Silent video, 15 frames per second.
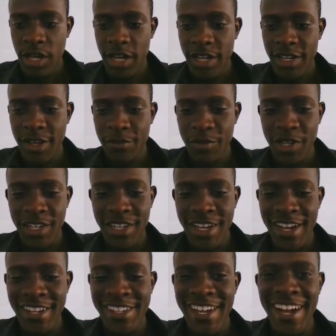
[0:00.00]
and I mean
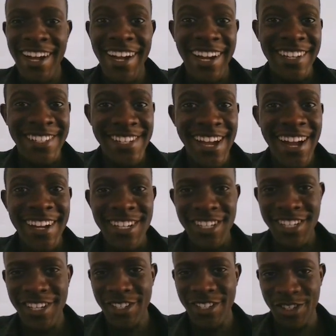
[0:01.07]
an anchor tag
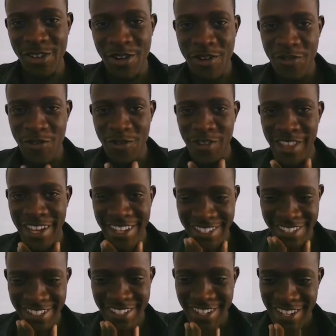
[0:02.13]
sorry for that